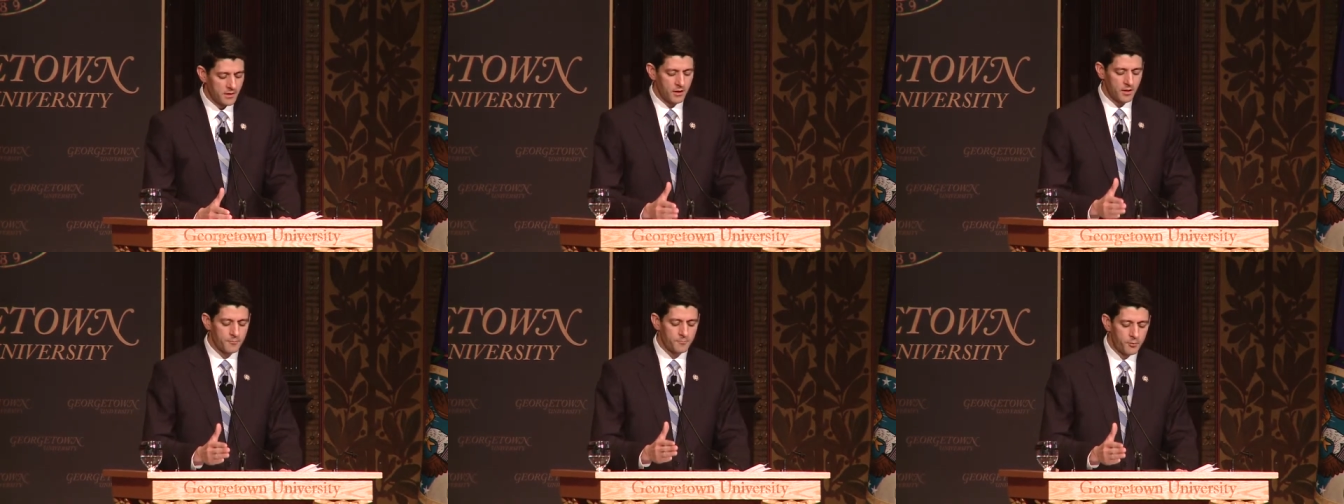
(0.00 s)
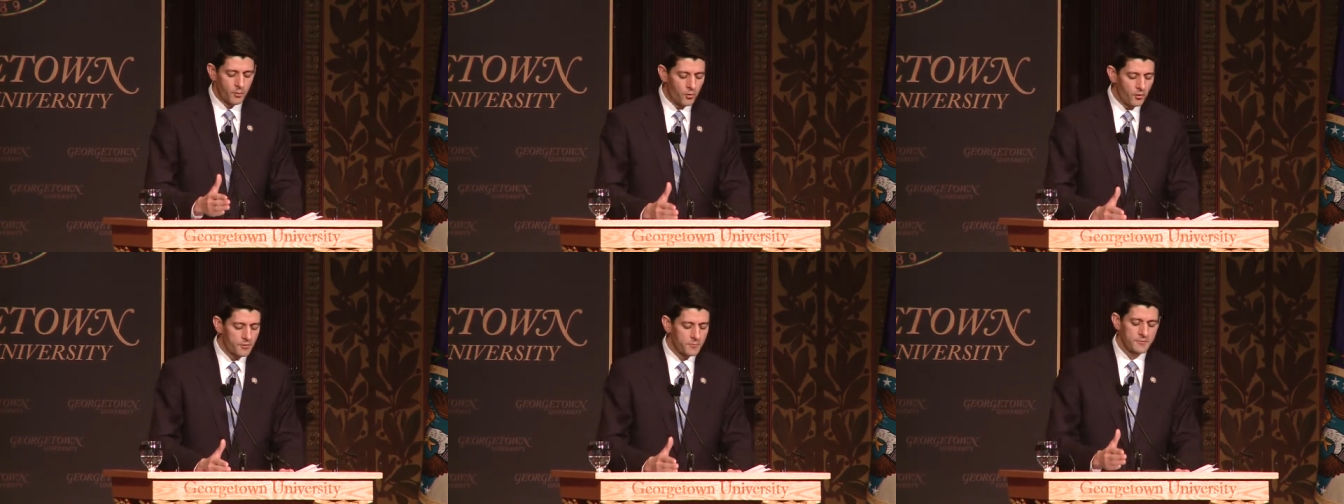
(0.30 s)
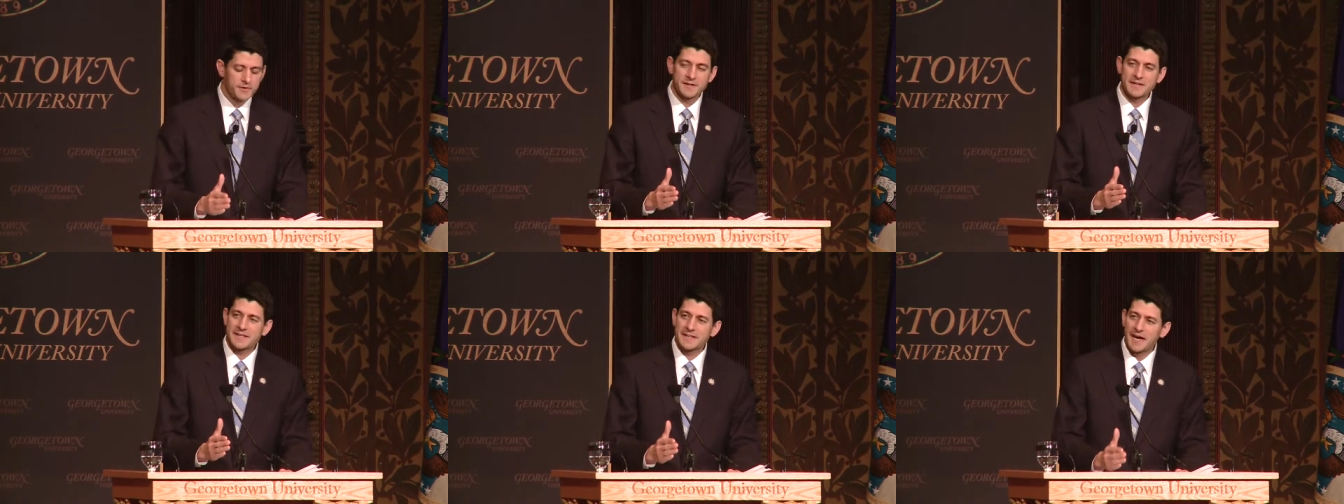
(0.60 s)
are born
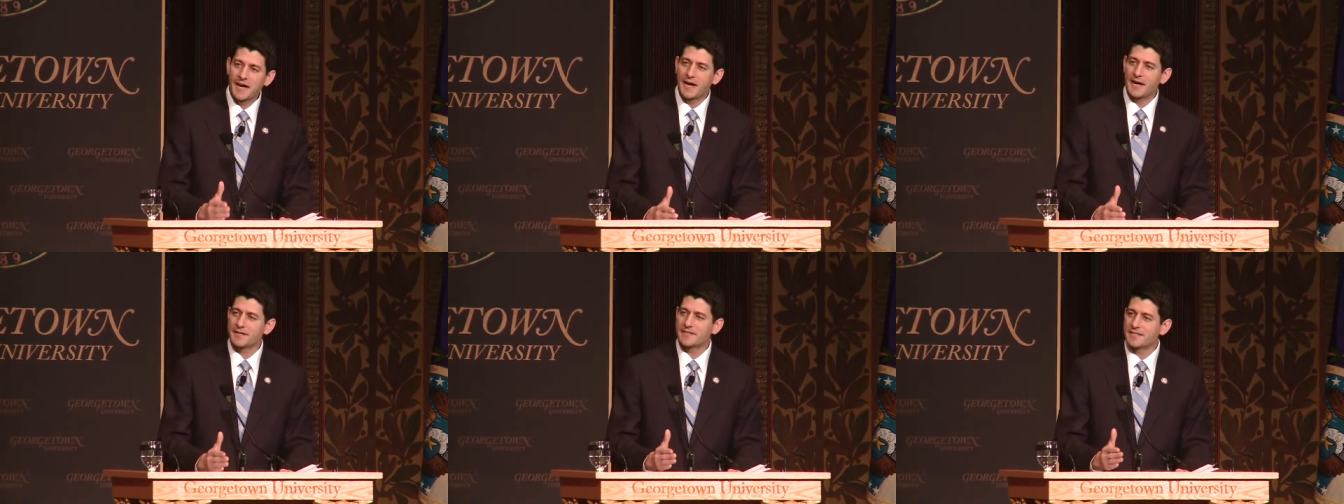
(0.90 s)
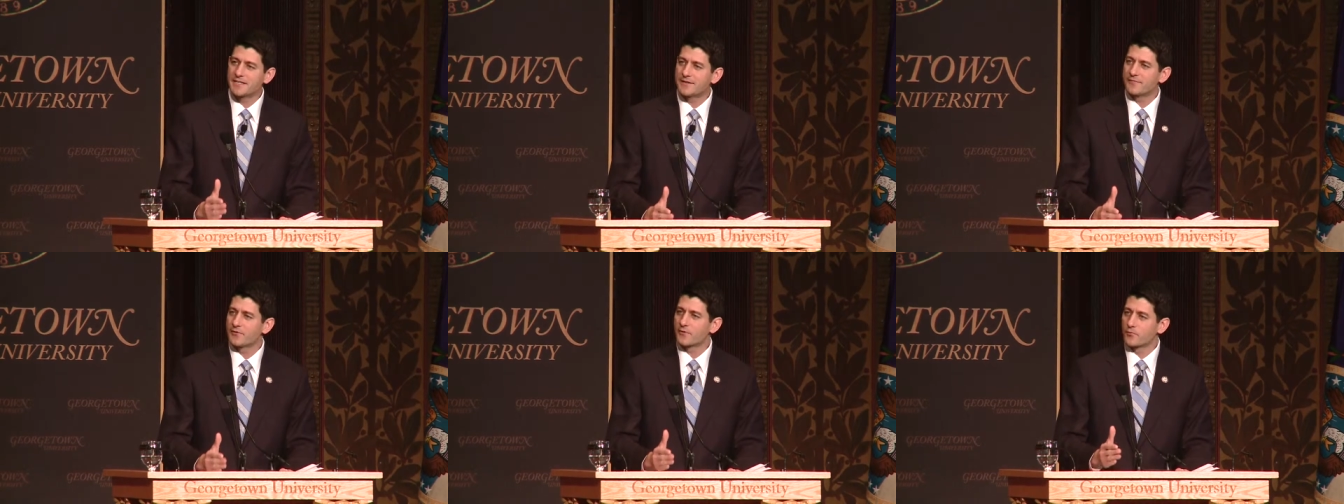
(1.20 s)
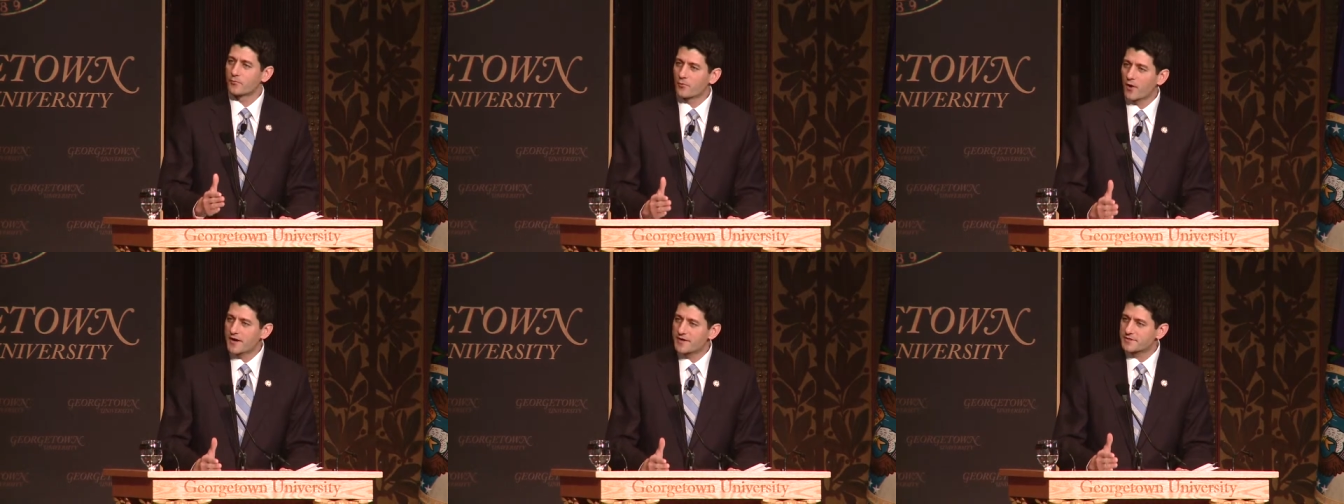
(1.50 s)
with a
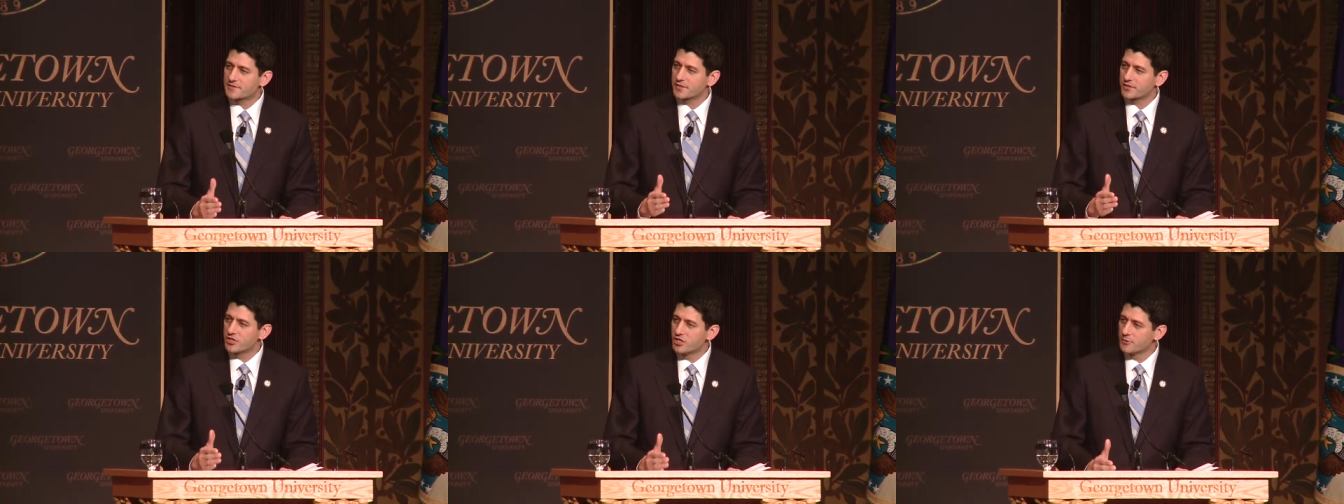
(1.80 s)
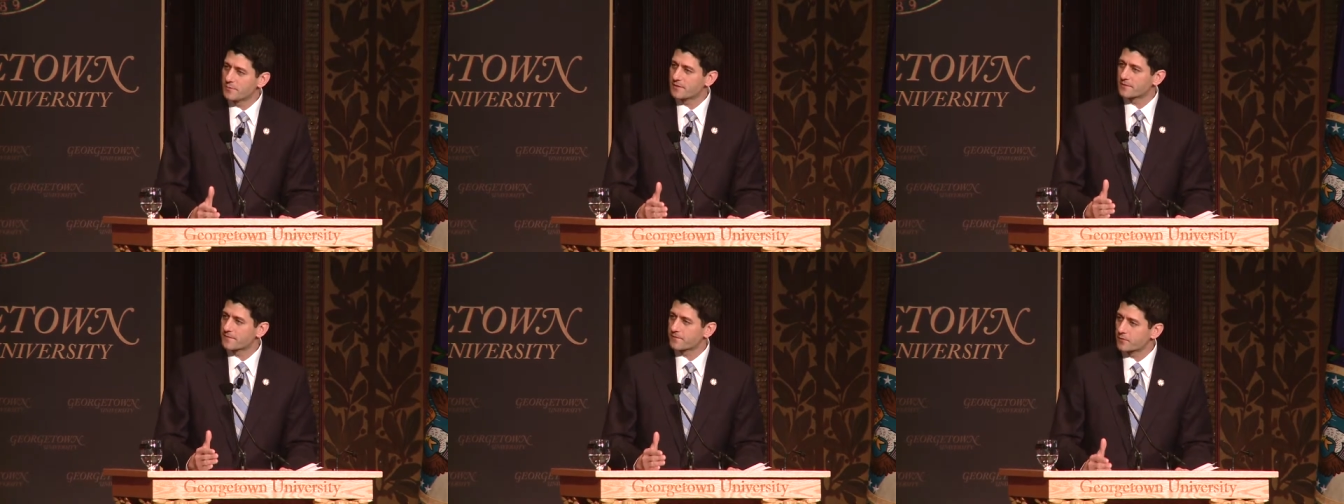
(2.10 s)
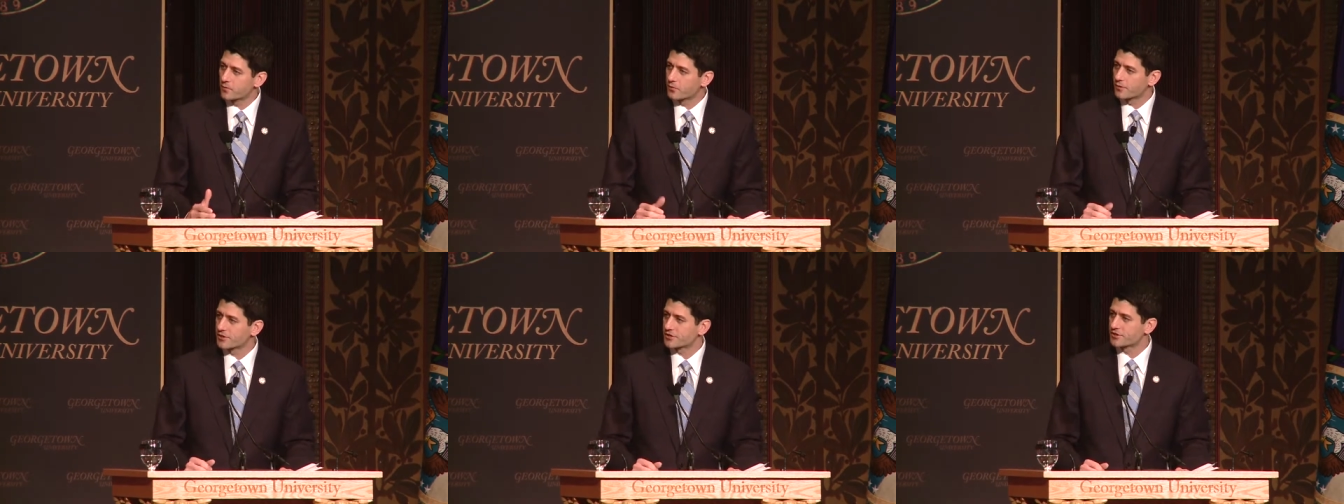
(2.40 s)
God-given right to human
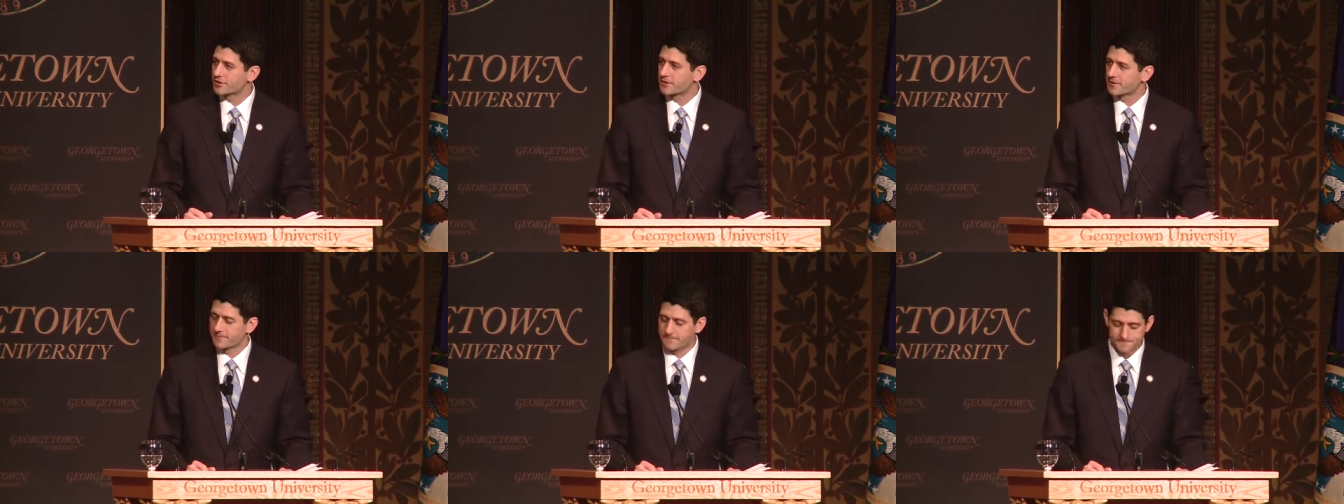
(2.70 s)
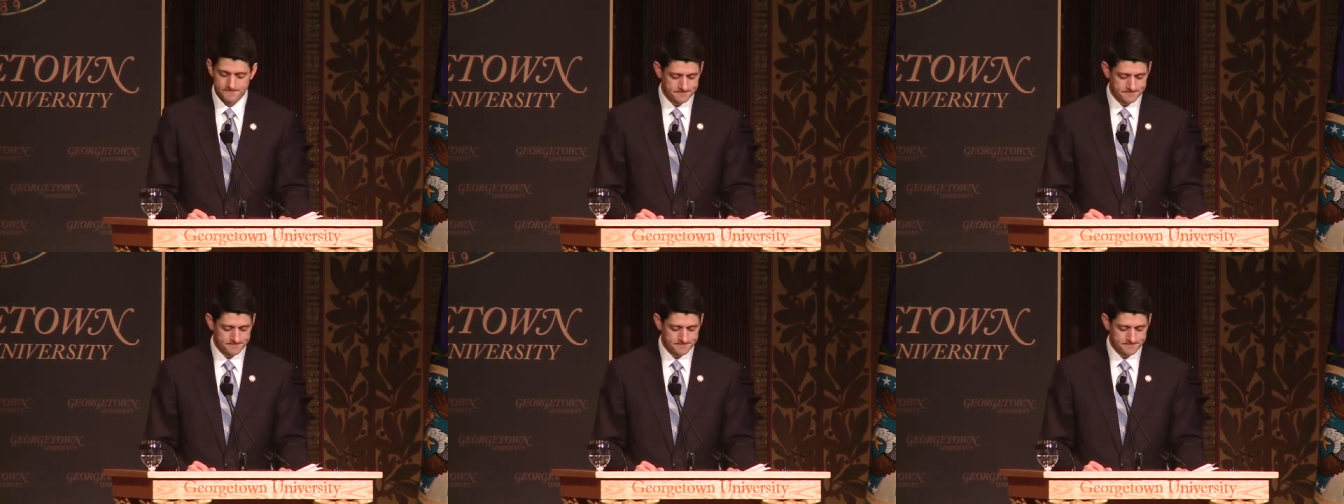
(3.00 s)
flourishing.